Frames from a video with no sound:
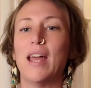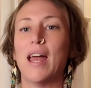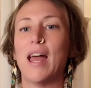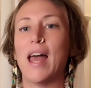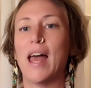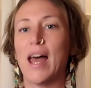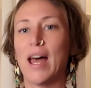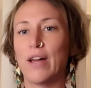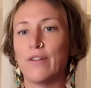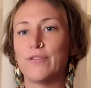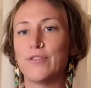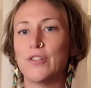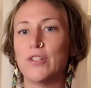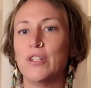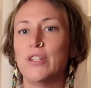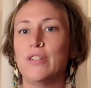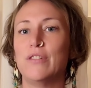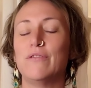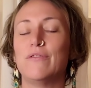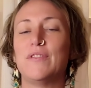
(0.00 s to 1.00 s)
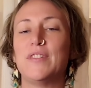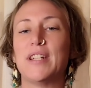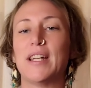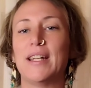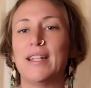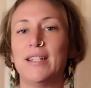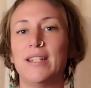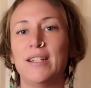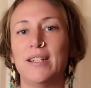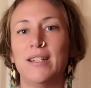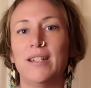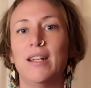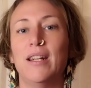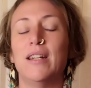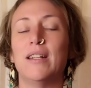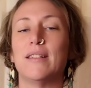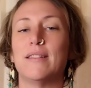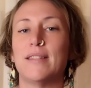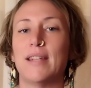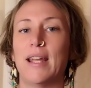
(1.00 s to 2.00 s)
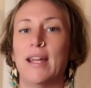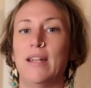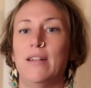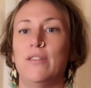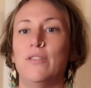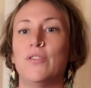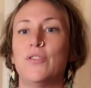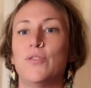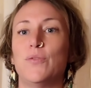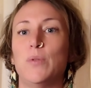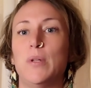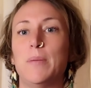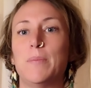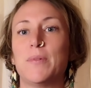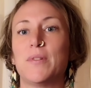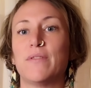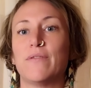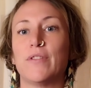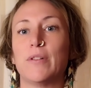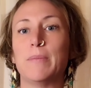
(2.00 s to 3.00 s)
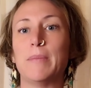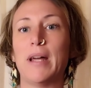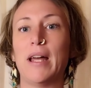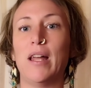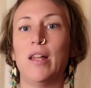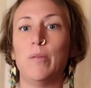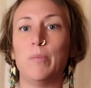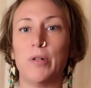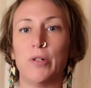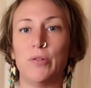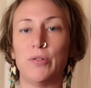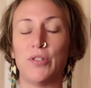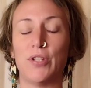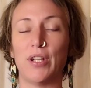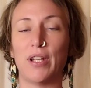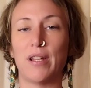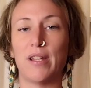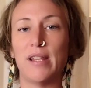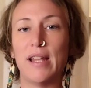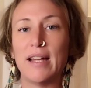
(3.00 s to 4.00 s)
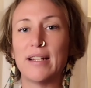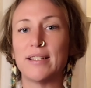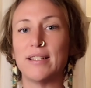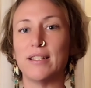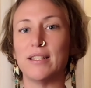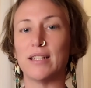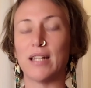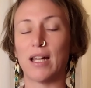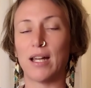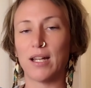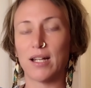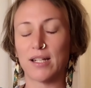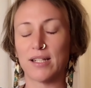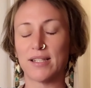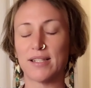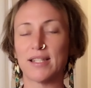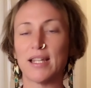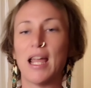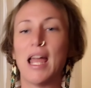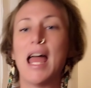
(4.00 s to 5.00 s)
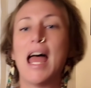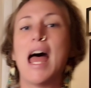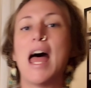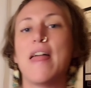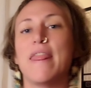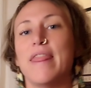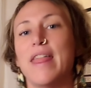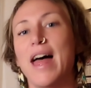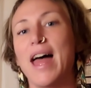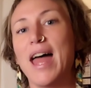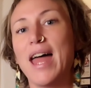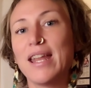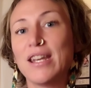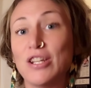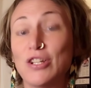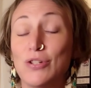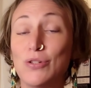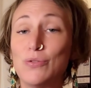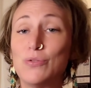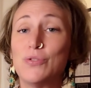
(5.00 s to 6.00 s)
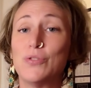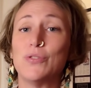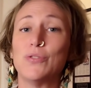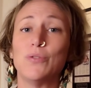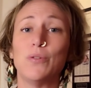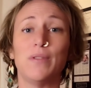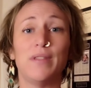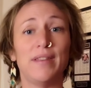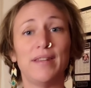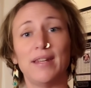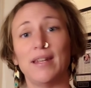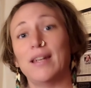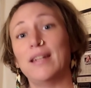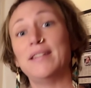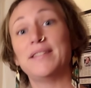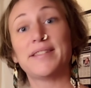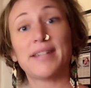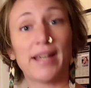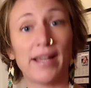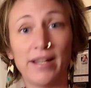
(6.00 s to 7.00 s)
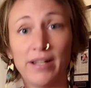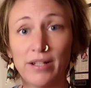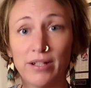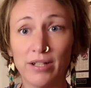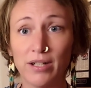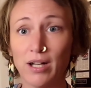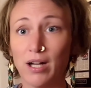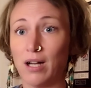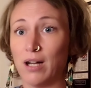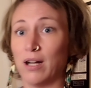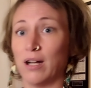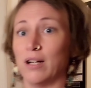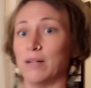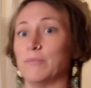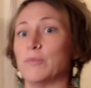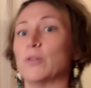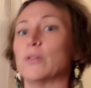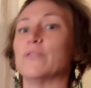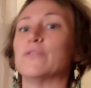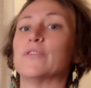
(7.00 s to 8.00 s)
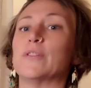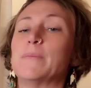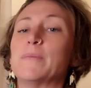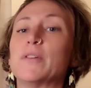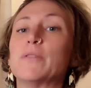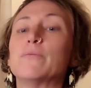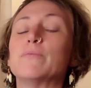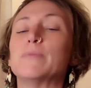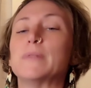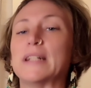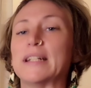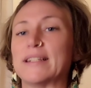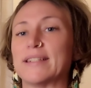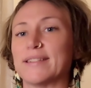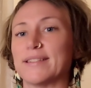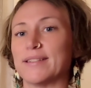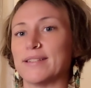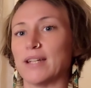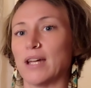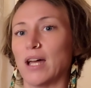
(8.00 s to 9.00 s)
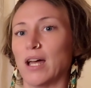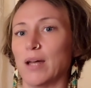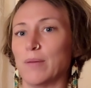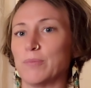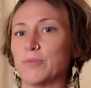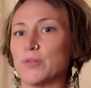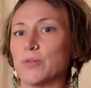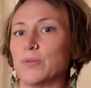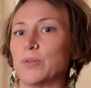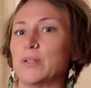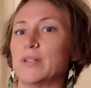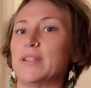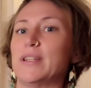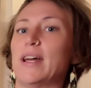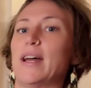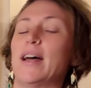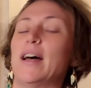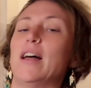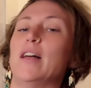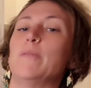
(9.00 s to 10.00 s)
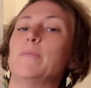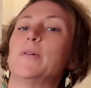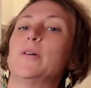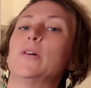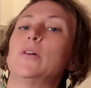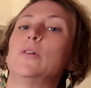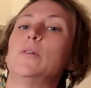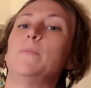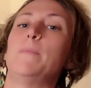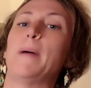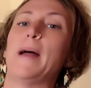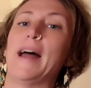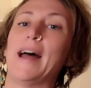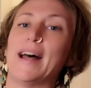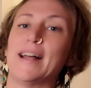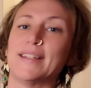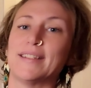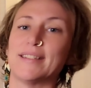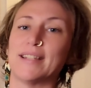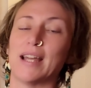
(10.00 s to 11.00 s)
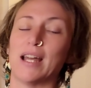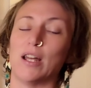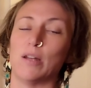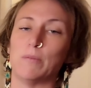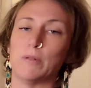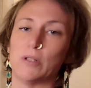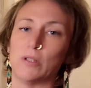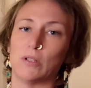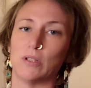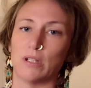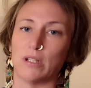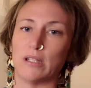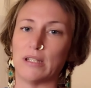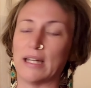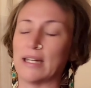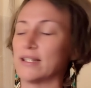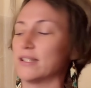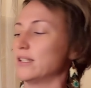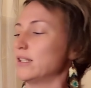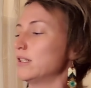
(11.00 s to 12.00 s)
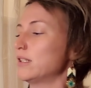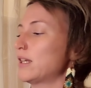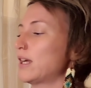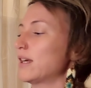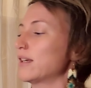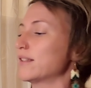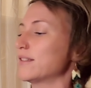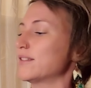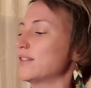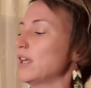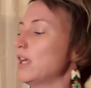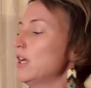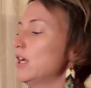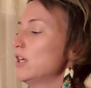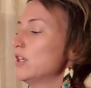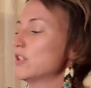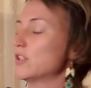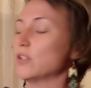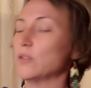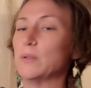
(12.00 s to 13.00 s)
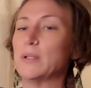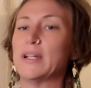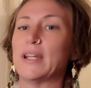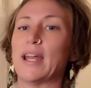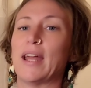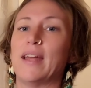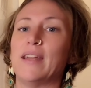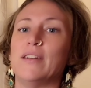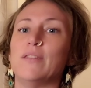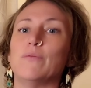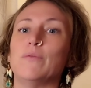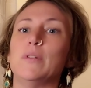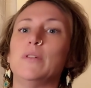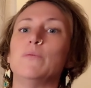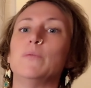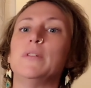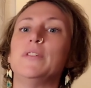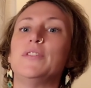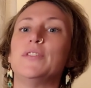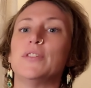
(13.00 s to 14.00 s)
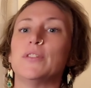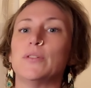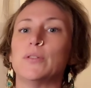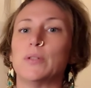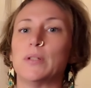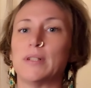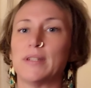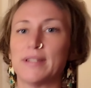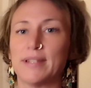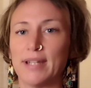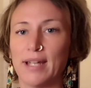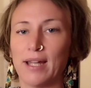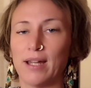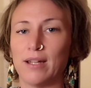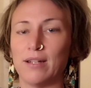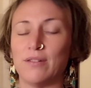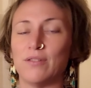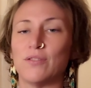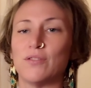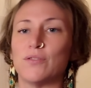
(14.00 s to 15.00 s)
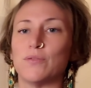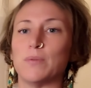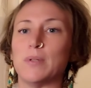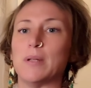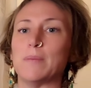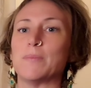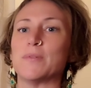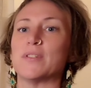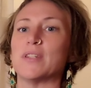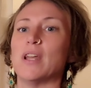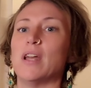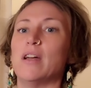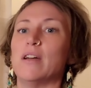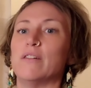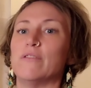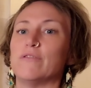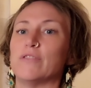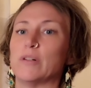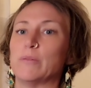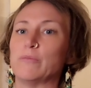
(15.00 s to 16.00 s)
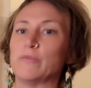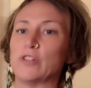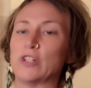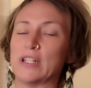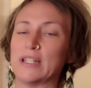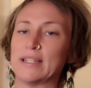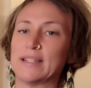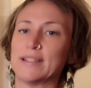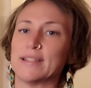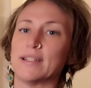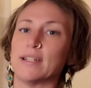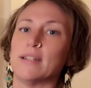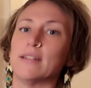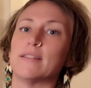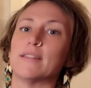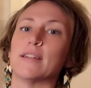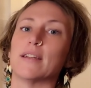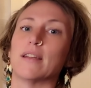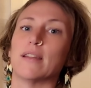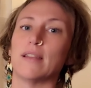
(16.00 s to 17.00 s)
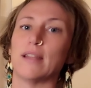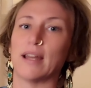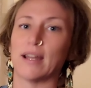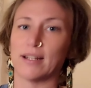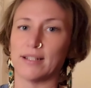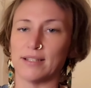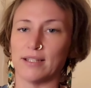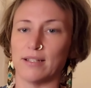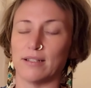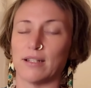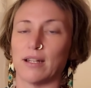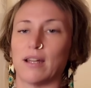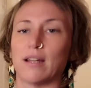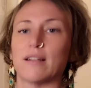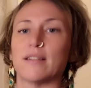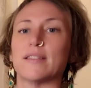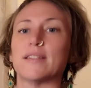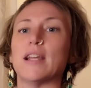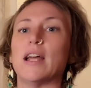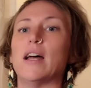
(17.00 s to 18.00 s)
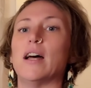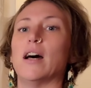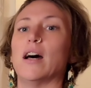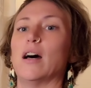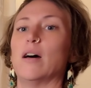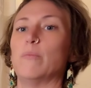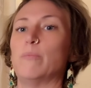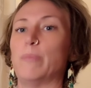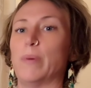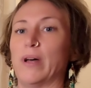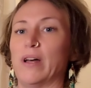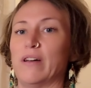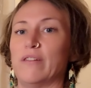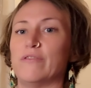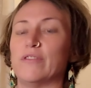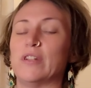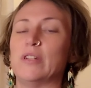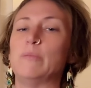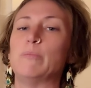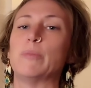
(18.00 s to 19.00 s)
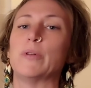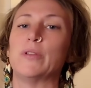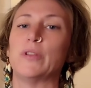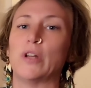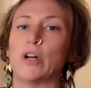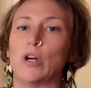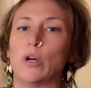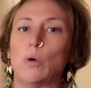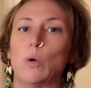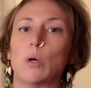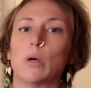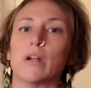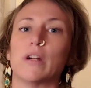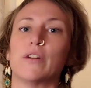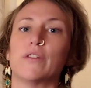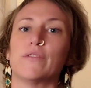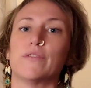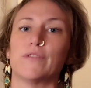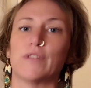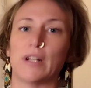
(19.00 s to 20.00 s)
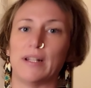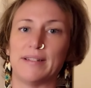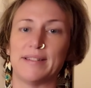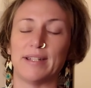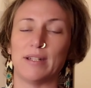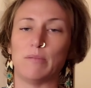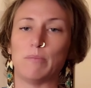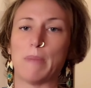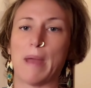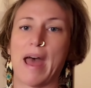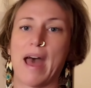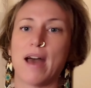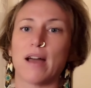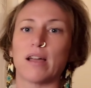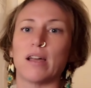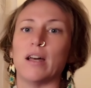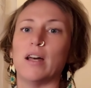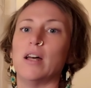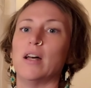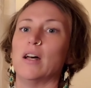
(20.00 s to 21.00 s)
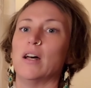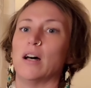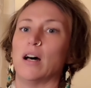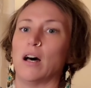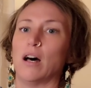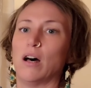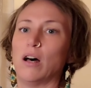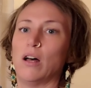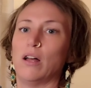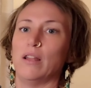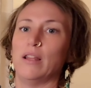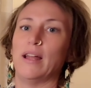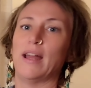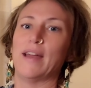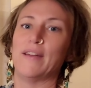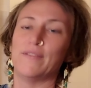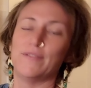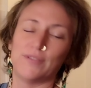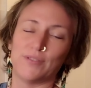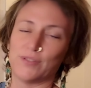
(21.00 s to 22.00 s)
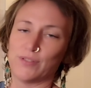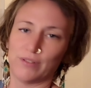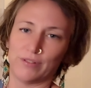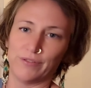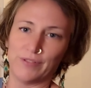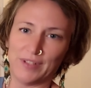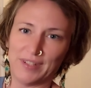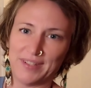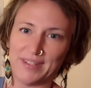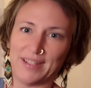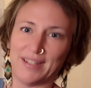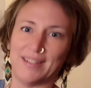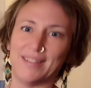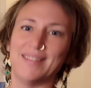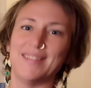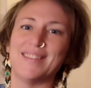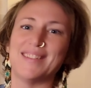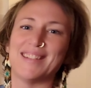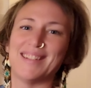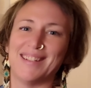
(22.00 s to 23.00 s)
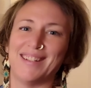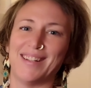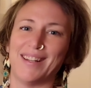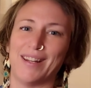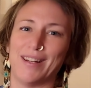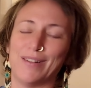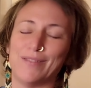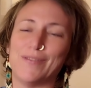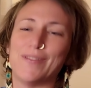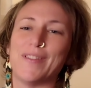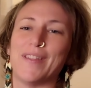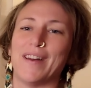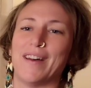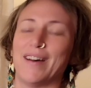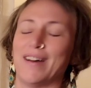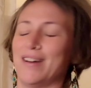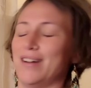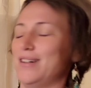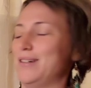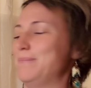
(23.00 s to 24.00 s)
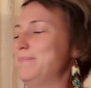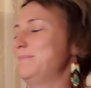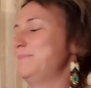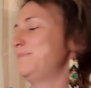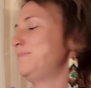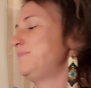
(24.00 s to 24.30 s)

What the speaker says: After you've done 10 sweeps from elbow to collecting ducts, then you do the entire arm, or from the wrist up toward the elbow, past the elbow, collecting ducts. So again, we would do 10 sweeps from wrist to collecting ducts, above and below, or front and back, all surfaces of the arm.